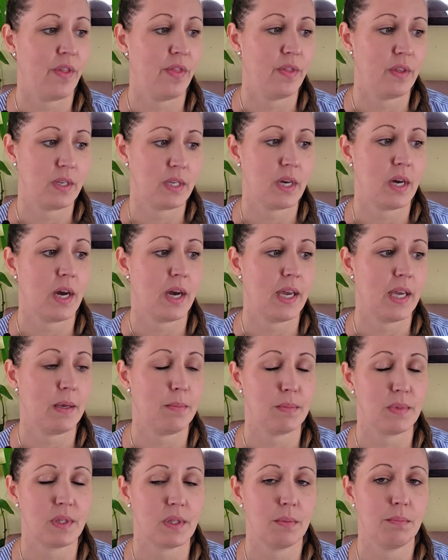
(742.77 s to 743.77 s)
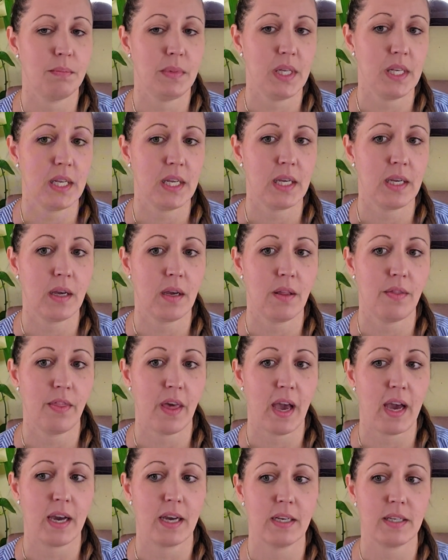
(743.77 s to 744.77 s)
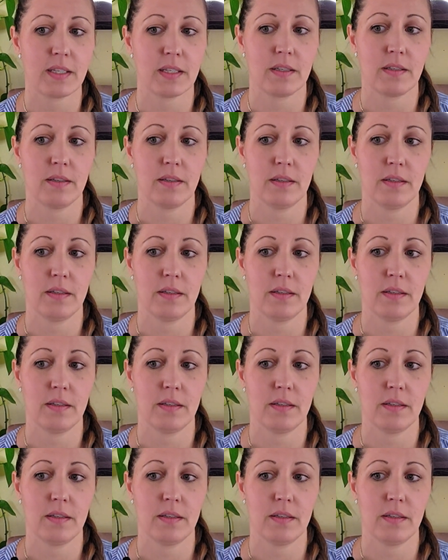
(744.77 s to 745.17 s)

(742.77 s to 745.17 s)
the times, meaning that